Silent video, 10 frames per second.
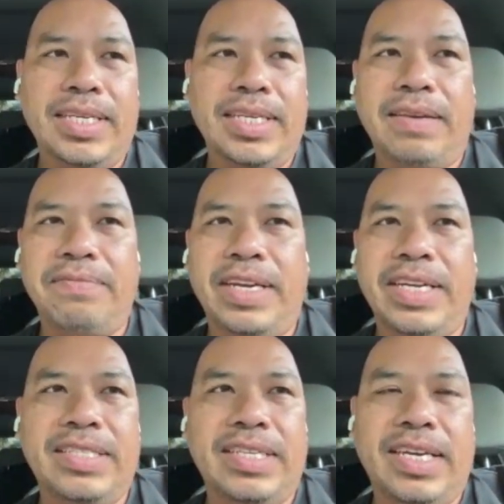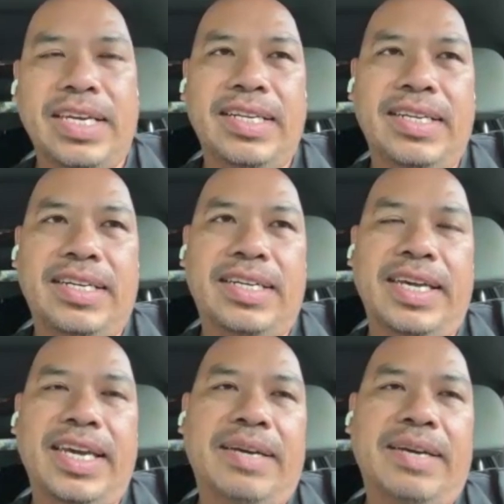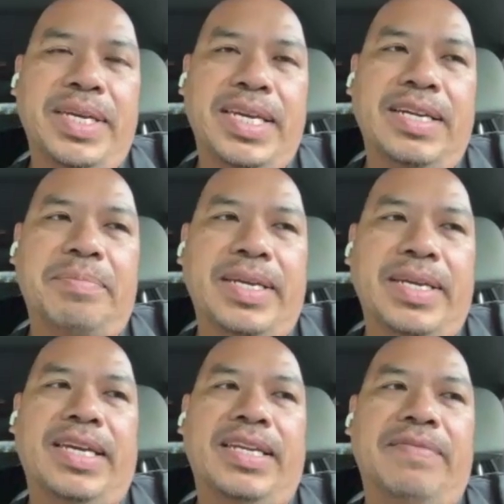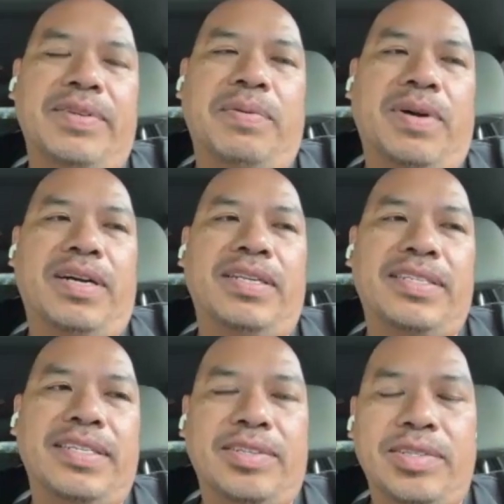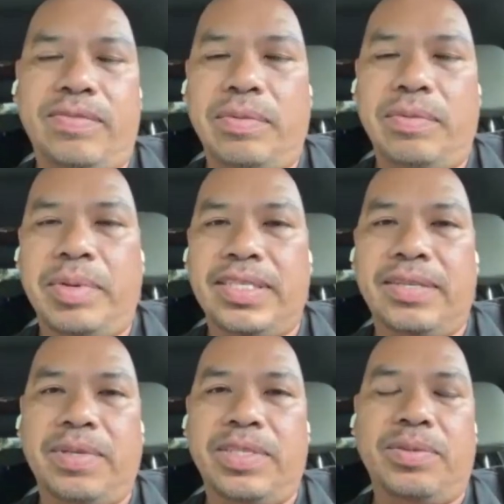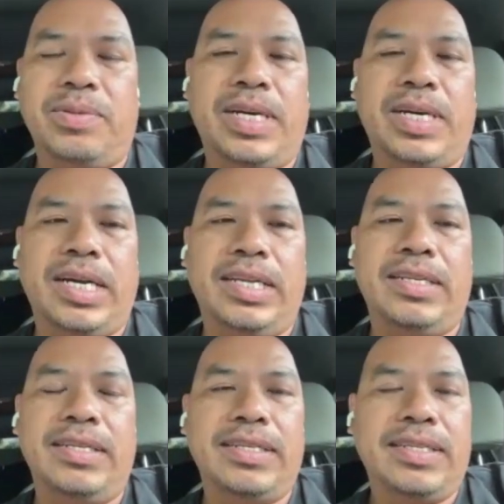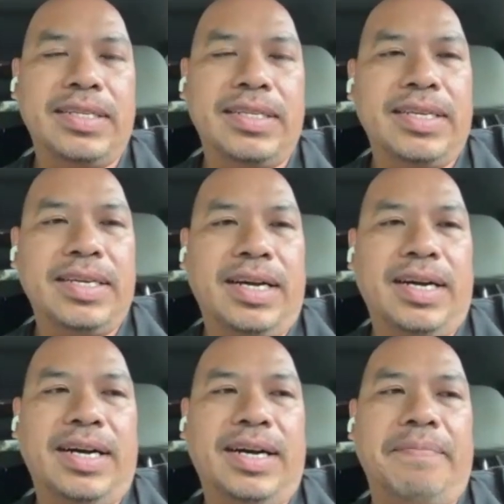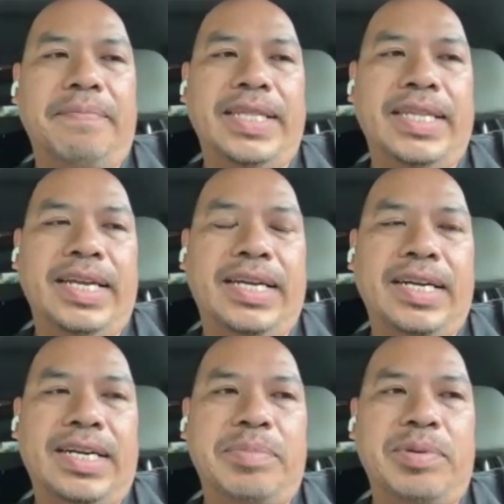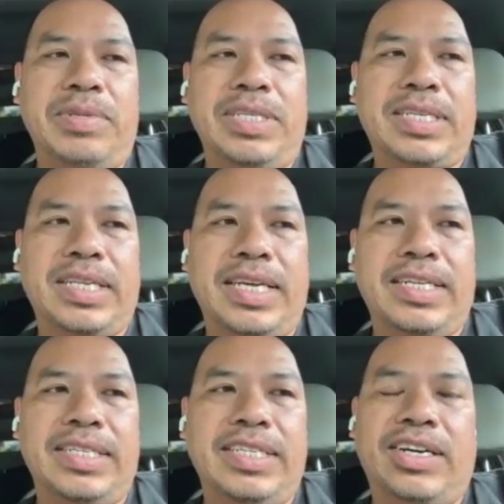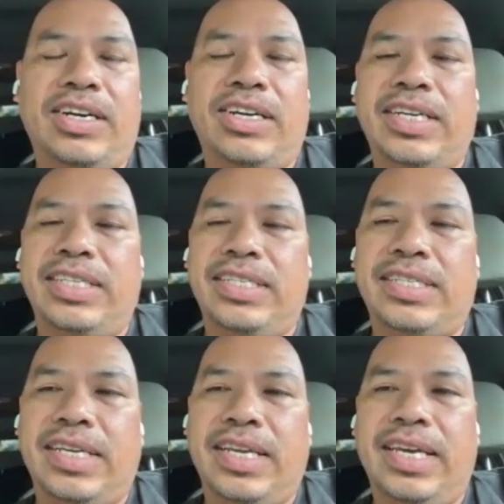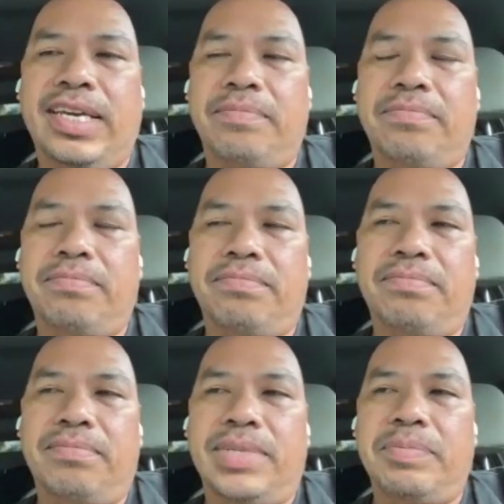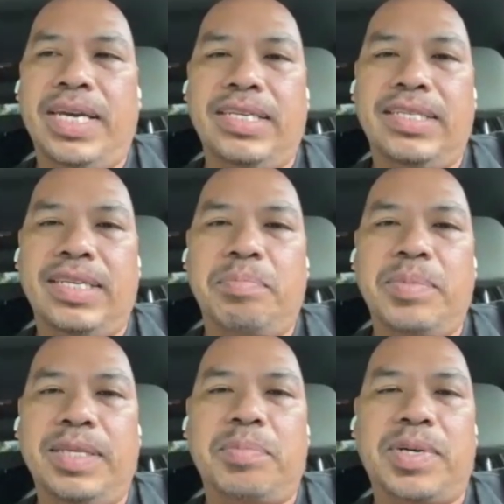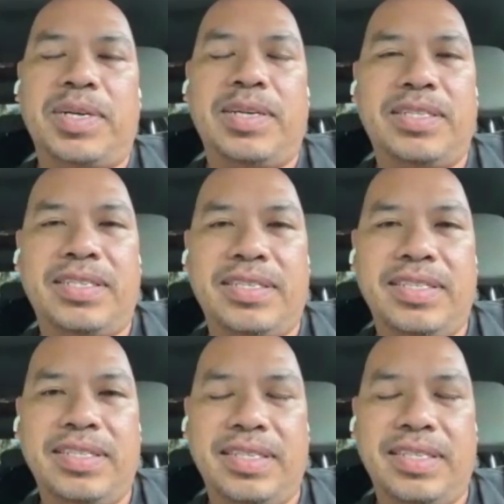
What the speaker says: same friend said, "Hey, I'm picking up again if you want, to replace the ones who died." And then a couple weeks later, he called and he said, "Hey, I'm getting some meat birds."